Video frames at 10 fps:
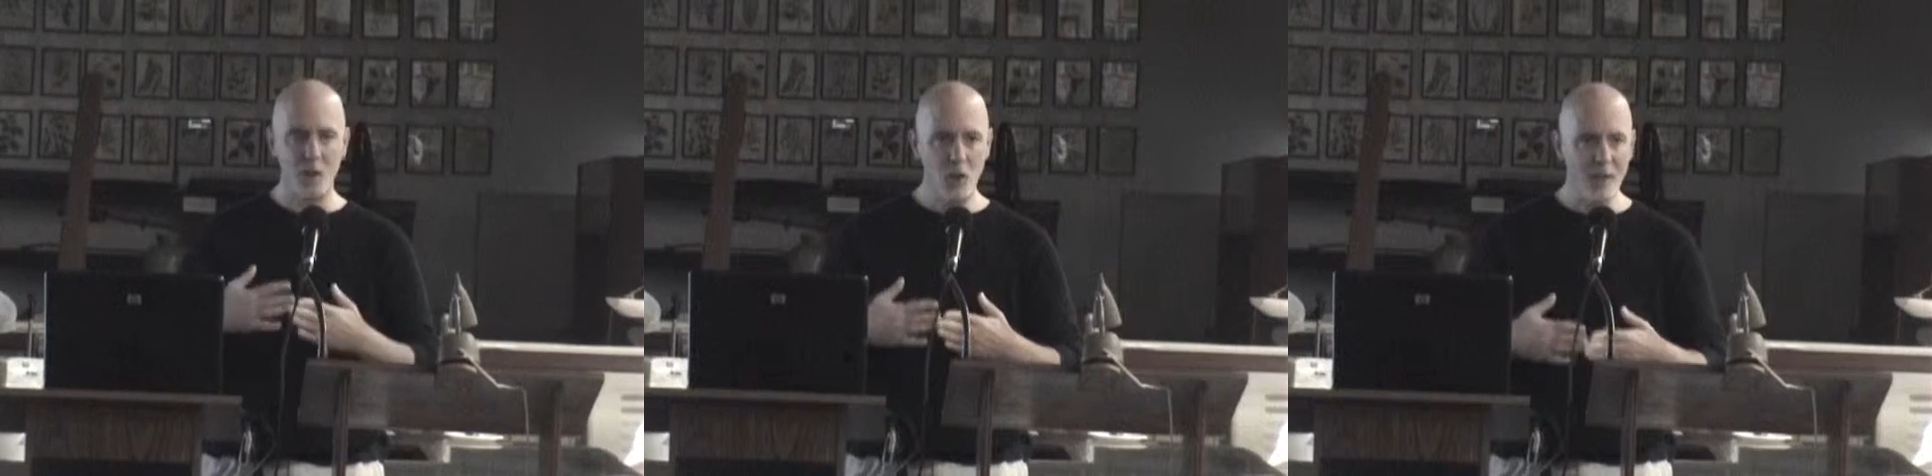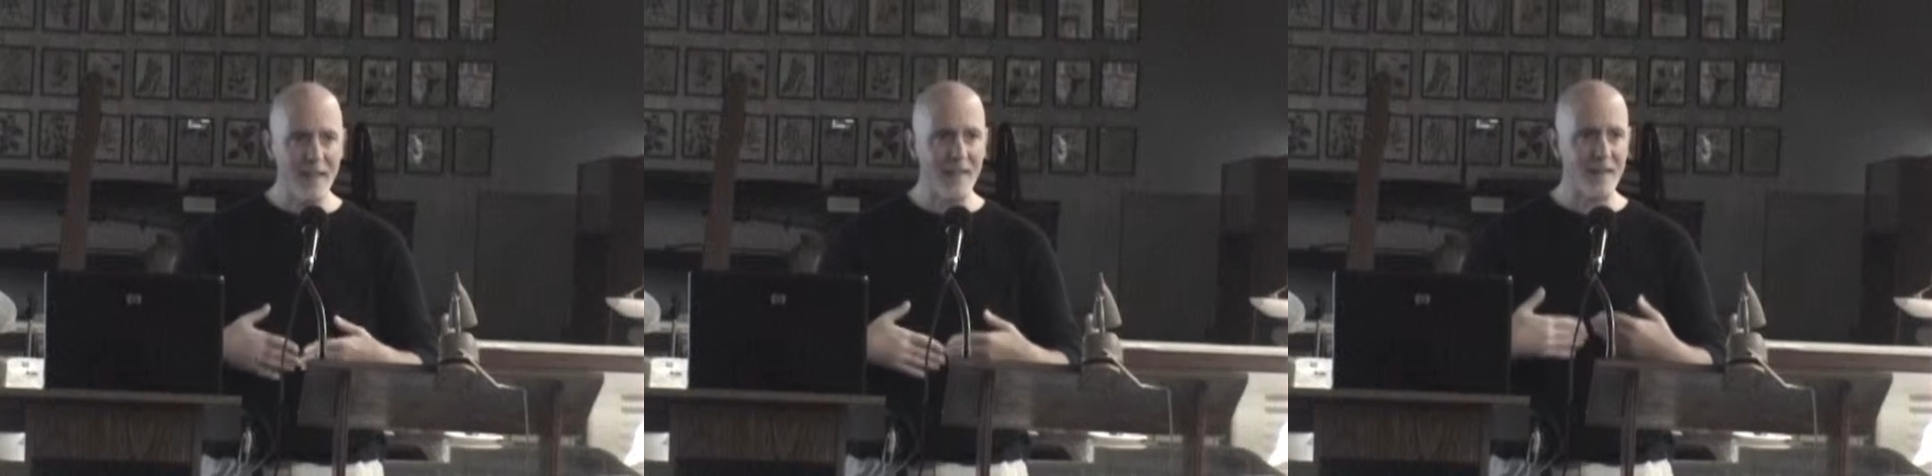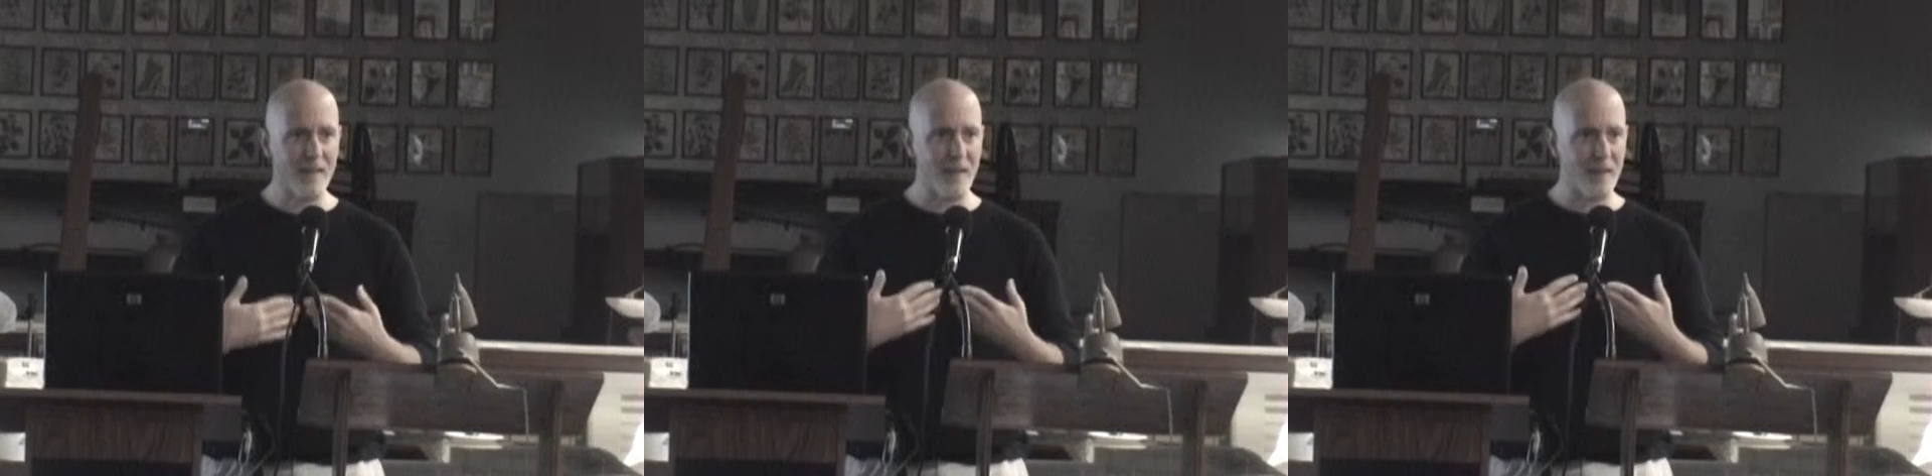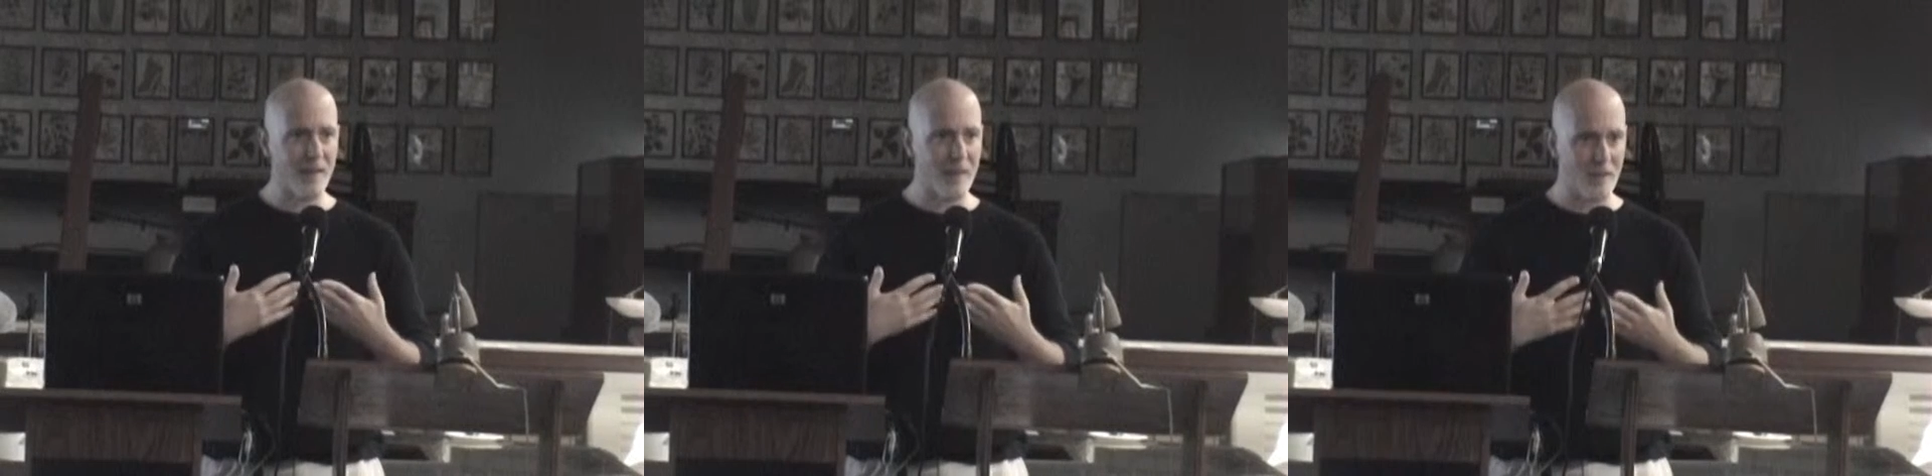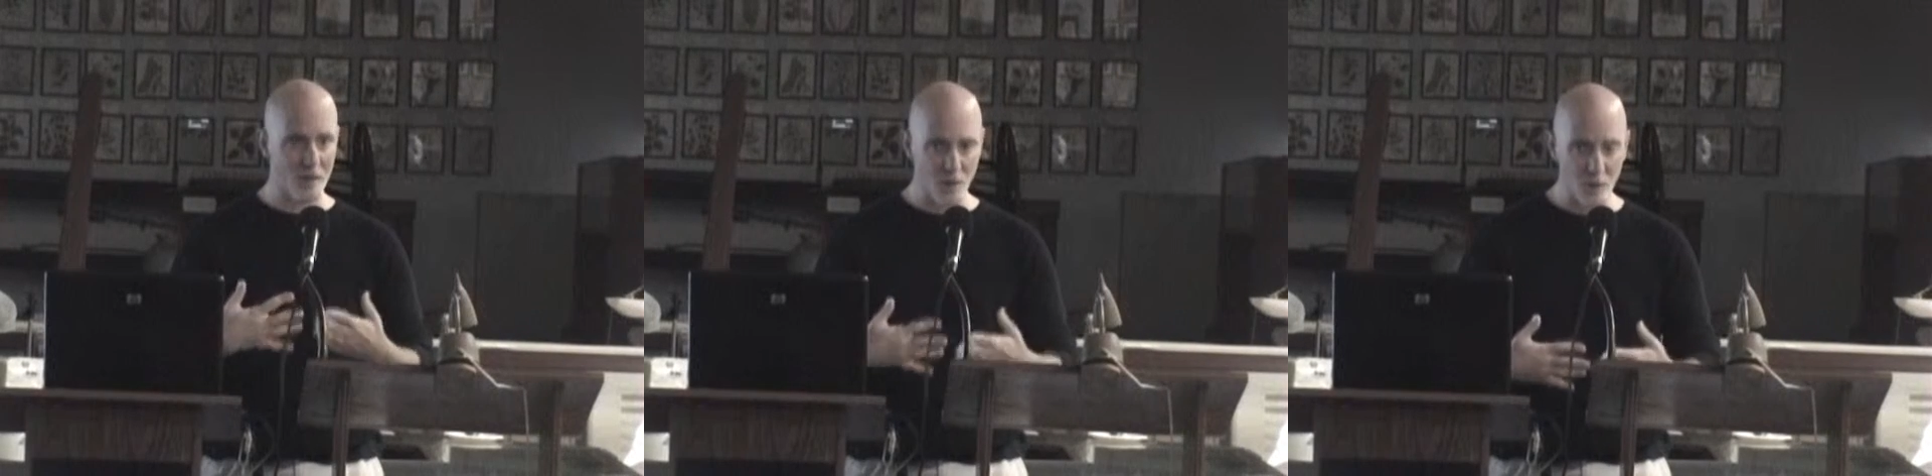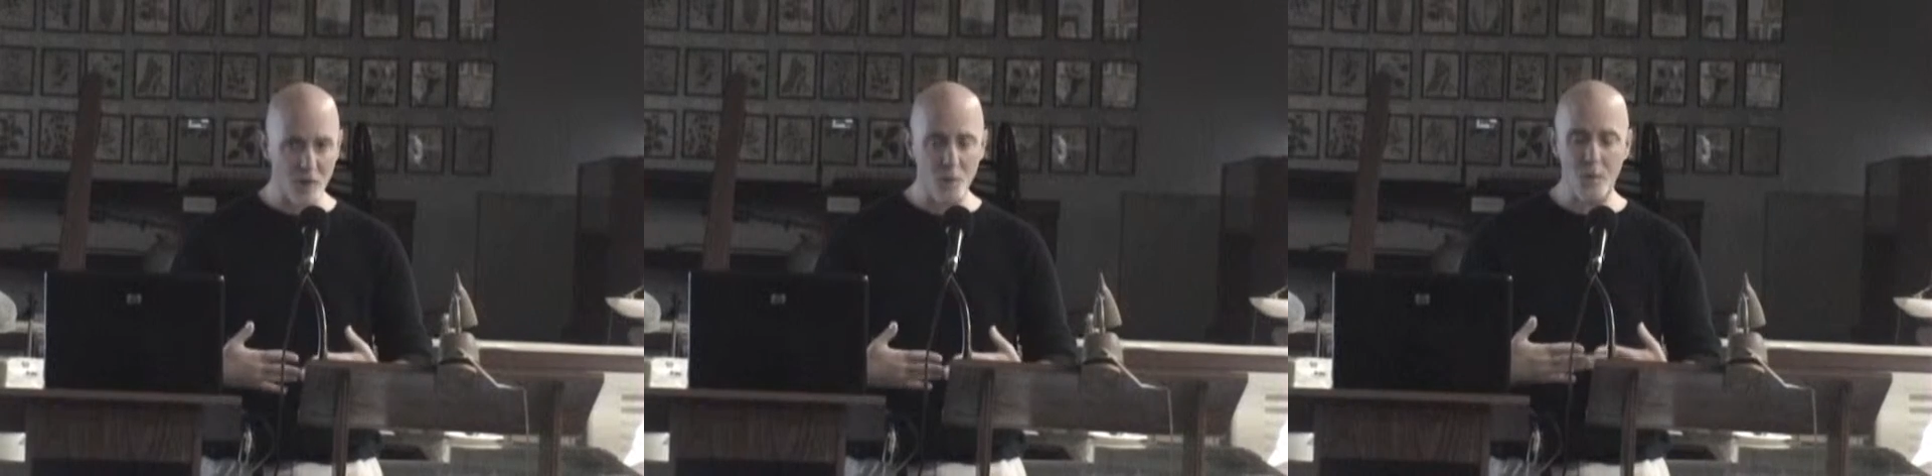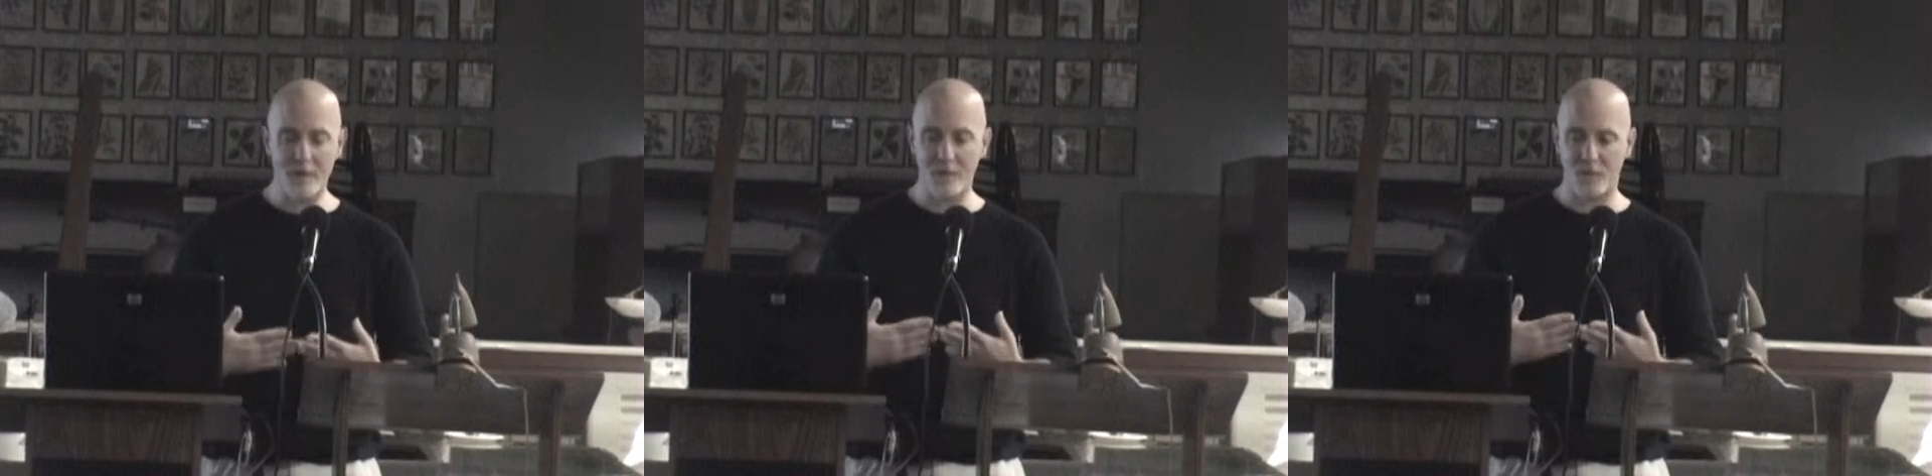looking at the historical work